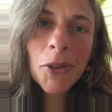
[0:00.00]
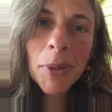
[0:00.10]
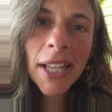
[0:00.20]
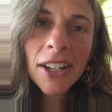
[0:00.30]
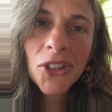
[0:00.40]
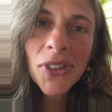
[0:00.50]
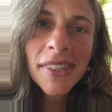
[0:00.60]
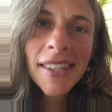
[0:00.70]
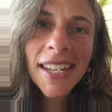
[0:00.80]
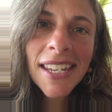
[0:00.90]
from
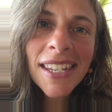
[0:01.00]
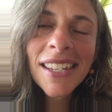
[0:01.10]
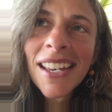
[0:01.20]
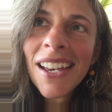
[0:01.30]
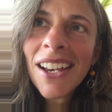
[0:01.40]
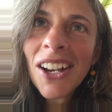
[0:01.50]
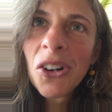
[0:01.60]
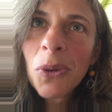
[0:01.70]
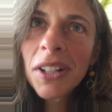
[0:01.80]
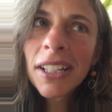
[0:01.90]
electricity,
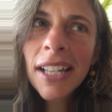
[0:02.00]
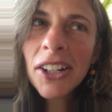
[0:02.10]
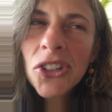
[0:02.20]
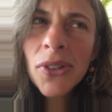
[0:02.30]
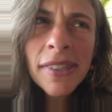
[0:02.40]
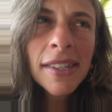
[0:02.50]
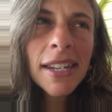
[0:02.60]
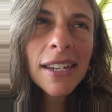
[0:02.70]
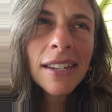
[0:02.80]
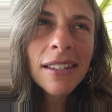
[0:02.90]
well,
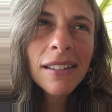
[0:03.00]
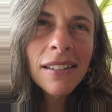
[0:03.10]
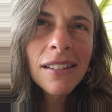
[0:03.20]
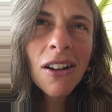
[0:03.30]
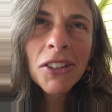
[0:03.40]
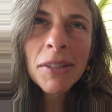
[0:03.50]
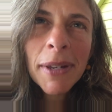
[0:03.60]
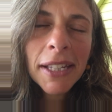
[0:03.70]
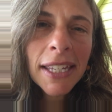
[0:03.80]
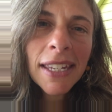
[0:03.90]
electricity
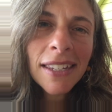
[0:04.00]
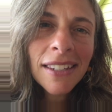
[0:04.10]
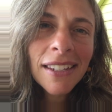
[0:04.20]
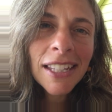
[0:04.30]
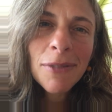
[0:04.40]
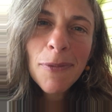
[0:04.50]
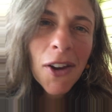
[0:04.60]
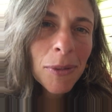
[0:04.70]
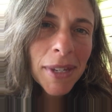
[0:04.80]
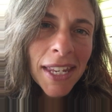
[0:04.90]
ultimately in the
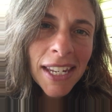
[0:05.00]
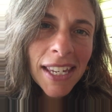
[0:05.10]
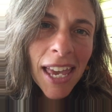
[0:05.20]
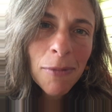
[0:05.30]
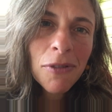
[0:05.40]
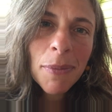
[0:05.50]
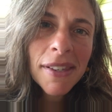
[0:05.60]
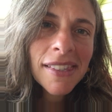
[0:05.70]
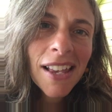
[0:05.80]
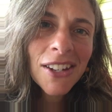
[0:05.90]
very beginning came from the
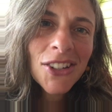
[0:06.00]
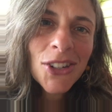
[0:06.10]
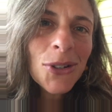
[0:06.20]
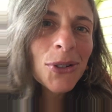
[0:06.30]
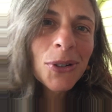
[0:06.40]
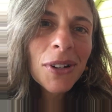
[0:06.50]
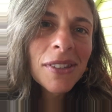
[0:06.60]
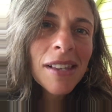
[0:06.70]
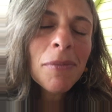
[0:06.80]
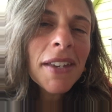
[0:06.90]
sun too.
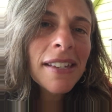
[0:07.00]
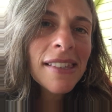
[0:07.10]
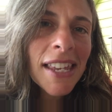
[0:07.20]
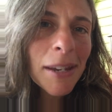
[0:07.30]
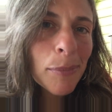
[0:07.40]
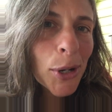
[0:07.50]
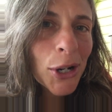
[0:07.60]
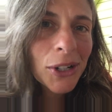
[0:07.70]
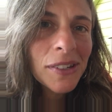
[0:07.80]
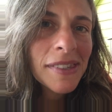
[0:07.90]
Something is getting
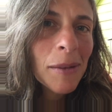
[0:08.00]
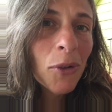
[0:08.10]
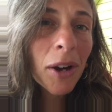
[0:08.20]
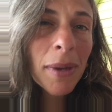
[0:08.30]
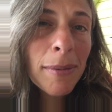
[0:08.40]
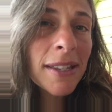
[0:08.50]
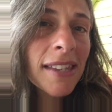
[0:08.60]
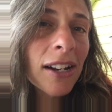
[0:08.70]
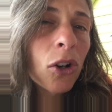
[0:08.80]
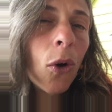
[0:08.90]
burned somewhere. Maybe
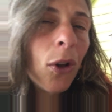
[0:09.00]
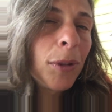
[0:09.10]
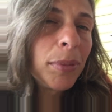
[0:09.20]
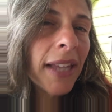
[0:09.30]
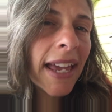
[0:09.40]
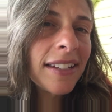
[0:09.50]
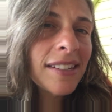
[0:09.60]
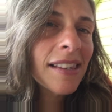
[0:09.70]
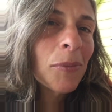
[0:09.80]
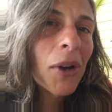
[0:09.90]
it's at a coal plant
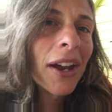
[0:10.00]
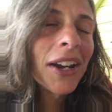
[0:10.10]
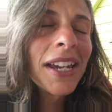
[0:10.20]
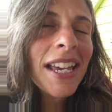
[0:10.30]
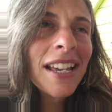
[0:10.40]
somewhere